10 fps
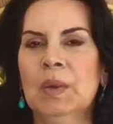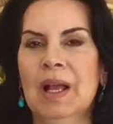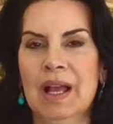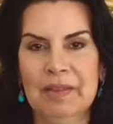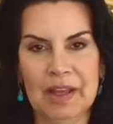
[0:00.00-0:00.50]

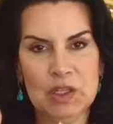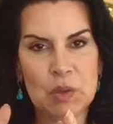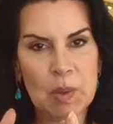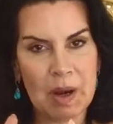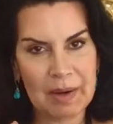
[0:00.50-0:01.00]
that you
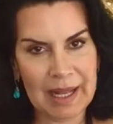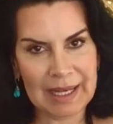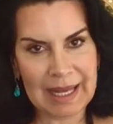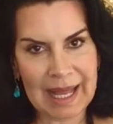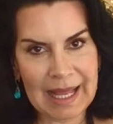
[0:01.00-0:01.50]
are
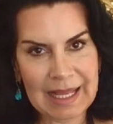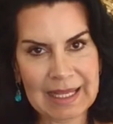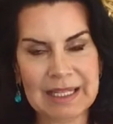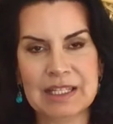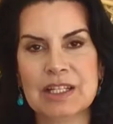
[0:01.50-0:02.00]

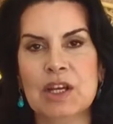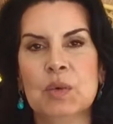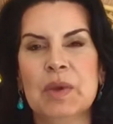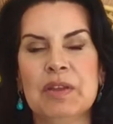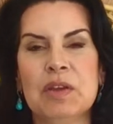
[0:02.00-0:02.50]
aligned
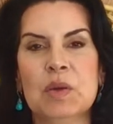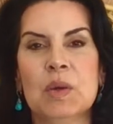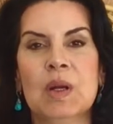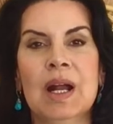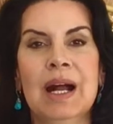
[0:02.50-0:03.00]
with your
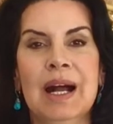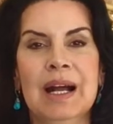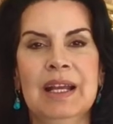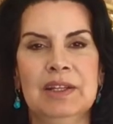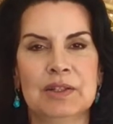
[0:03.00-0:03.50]

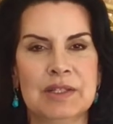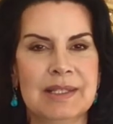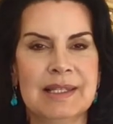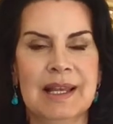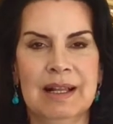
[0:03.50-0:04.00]
higher
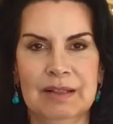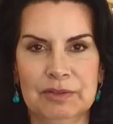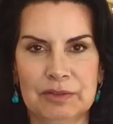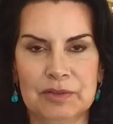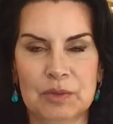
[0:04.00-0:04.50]
self,
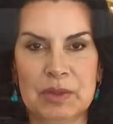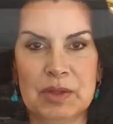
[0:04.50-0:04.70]
with your